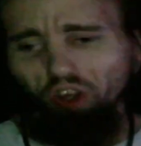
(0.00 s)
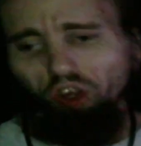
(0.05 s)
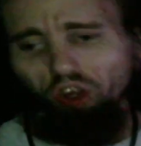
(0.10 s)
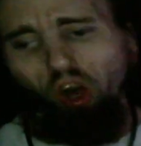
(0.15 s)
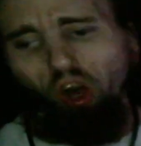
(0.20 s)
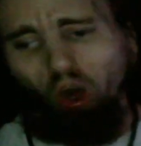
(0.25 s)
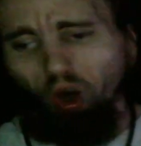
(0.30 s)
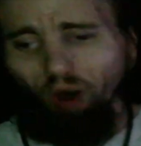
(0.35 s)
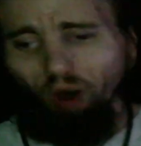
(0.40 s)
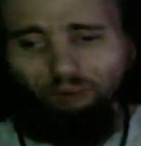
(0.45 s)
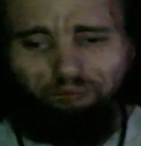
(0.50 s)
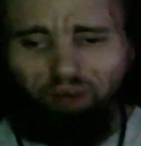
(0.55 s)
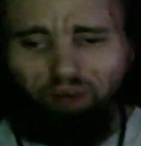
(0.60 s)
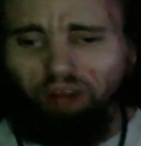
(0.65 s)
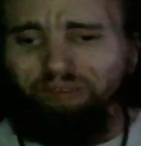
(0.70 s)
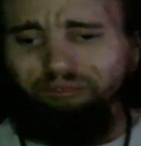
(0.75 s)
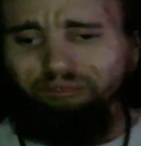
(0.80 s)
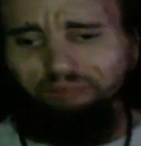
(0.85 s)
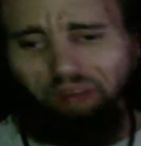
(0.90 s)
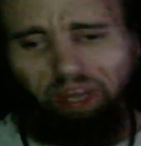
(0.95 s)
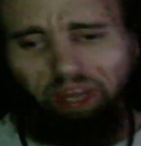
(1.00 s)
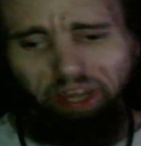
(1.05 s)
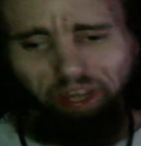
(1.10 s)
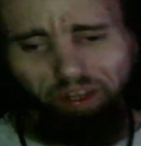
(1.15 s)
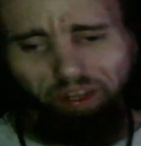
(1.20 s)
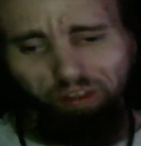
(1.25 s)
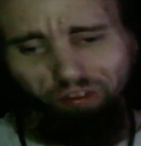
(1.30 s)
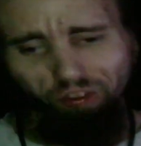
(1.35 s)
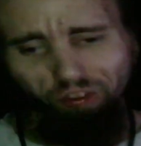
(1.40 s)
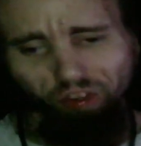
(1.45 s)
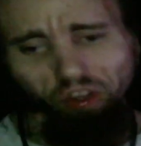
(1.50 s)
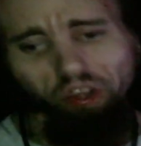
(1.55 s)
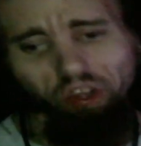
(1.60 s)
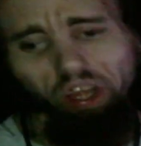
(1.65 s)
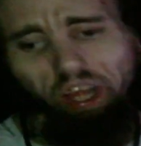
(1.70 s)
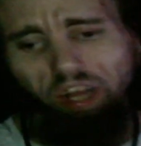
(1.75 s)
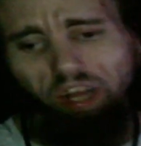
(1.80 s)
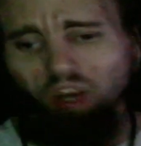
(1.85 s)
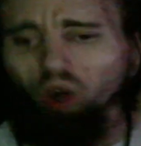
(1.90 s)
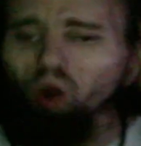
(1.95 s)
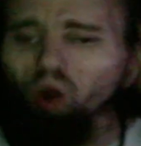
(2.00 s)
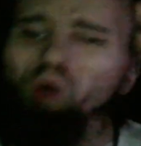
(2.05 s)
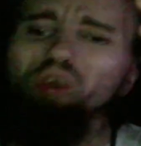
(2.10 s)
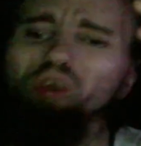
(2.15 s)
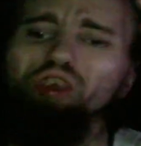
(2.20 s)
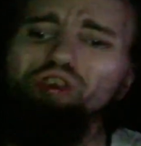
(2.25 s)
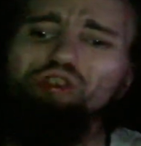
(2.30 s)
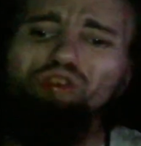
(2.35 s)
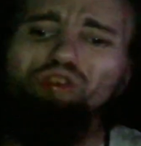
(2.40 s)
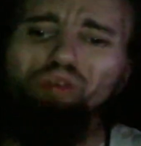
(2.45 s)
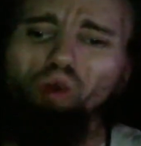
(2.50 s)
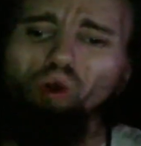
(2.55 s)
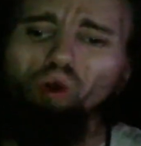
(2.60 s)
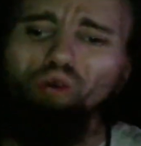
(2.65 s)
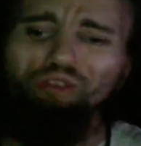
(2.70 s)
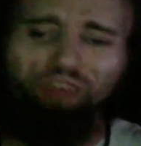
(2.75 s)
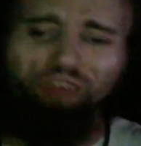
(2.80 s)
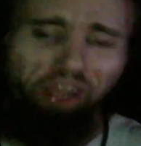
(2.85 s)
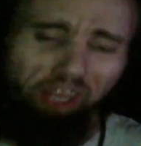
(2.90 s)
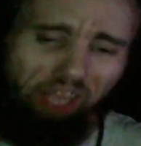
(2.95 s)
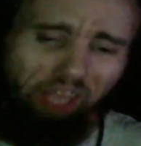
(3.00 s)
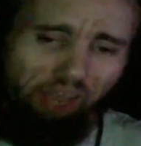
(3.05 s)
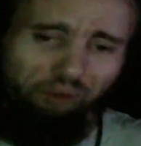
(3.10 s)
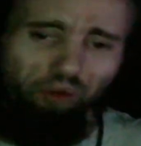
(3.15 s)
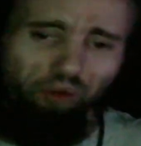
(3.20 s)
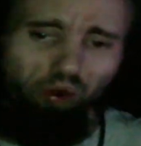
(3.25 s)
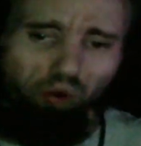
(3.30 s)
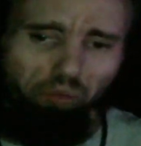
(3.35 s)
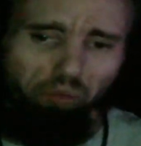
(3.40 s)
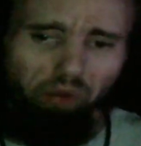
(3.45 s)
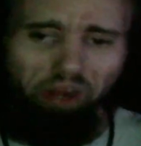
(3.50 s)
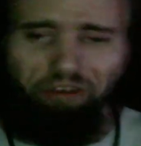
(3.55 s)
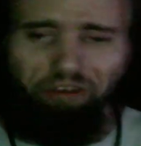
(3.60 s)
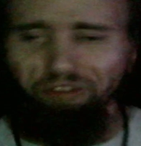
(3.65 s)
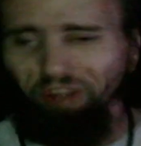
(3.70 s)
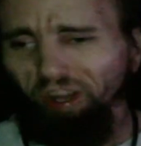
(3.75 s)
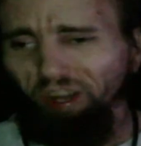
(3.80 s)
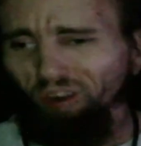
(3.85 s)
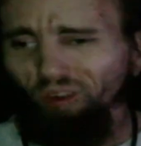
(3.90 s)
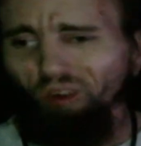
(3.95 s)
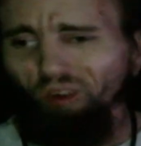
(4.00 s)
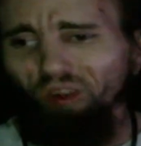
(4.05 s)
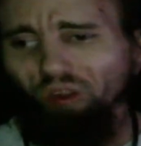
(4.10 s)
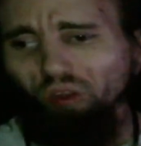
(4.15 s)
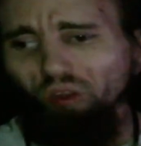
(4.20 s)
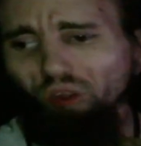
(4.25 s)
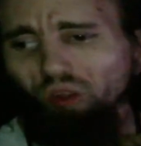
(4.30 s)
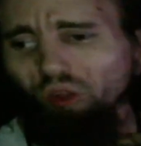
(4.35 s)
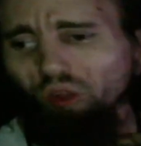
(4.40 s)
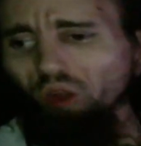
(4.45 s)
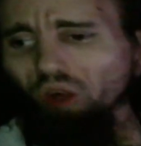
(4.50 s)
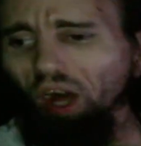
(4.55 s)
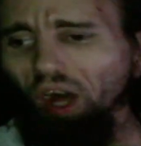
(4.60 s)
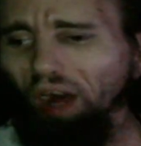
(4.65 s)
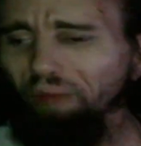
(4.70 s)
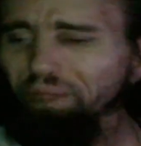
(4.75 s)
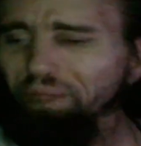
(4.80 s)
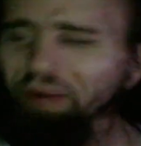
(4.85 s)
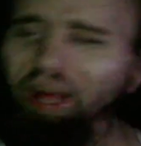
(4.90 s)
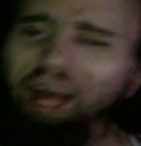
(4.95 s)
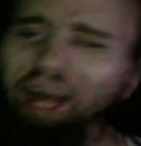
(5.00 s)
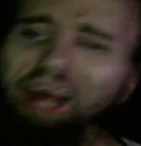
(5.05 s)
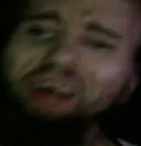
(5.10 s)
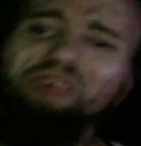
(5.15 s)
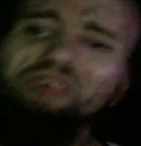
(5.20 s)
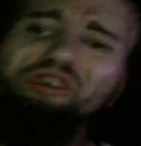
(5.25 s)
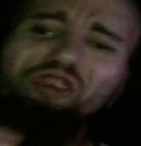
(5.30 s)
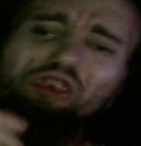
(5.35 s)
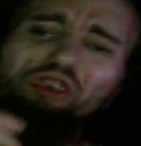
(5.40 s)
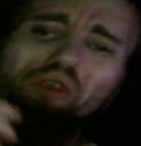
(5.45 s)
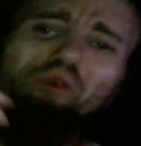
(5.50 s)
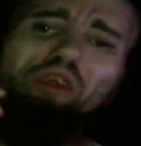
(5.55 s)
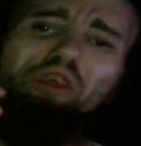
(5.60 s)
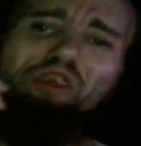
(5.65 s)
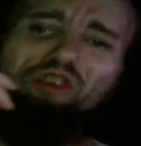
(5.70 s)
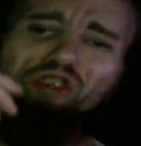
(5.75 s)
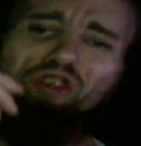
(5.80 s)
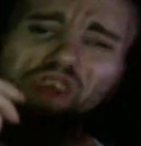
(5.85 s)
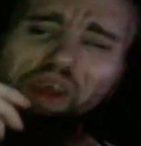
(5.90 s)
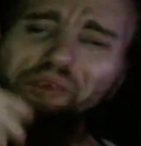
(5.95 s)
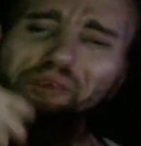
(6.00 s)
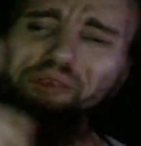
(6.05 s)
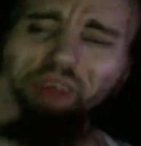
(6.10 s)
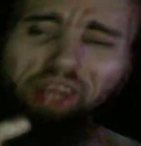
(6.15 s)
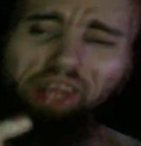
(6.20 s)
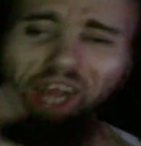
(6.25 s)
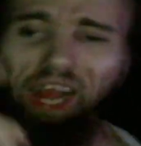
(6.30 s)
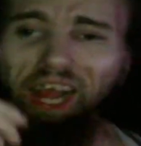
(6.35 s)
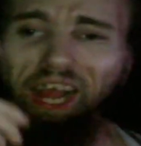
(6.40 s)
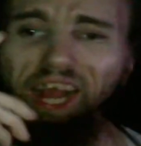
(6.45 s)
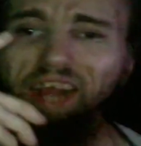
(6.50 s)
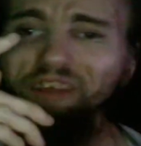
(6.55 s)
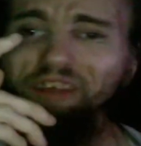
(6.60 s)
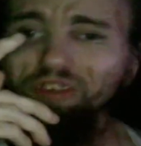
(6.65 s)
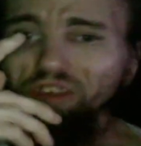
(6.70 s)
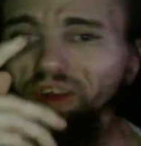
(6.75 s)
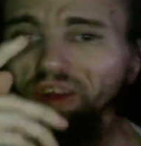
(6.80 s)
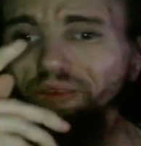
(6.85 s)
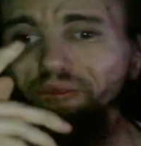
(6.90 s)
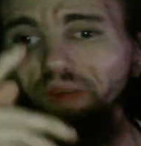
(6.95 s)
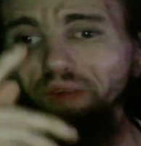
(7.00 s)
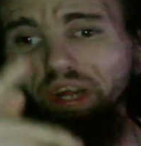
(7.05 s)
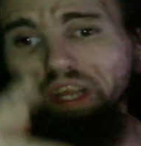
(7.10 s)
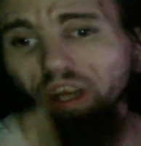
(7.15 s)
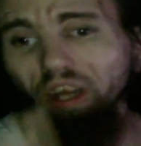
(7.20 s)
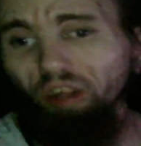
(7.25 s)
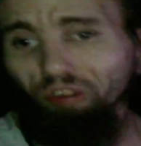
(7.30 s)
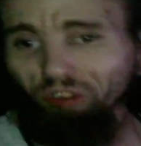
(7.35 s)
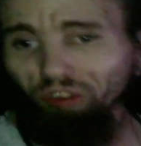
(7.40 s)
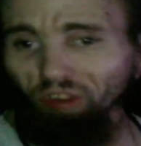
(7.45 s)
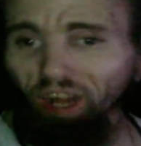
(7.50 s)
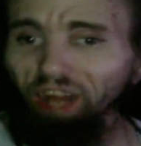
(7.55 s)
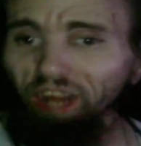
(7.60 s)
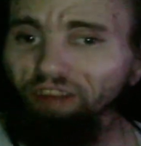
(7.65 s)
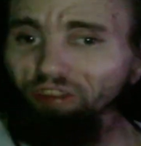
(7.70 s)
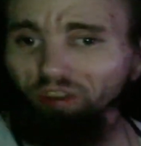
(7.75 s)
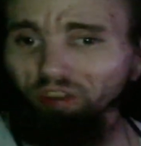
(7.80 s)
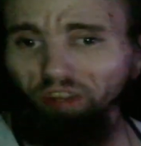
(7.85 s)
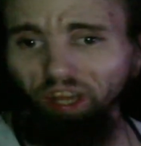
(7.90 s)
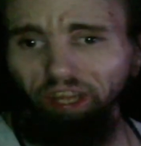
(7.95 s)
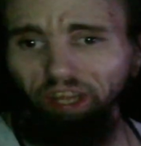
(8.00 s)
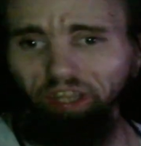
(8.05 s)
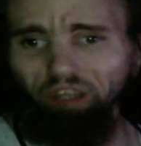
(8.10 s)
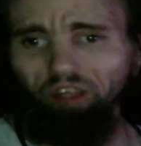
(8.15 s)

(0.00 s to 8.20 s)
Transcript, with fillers: all my fans and all you trolls that came over my channel. I'm going to ask you the same thing I asked everybody else last night.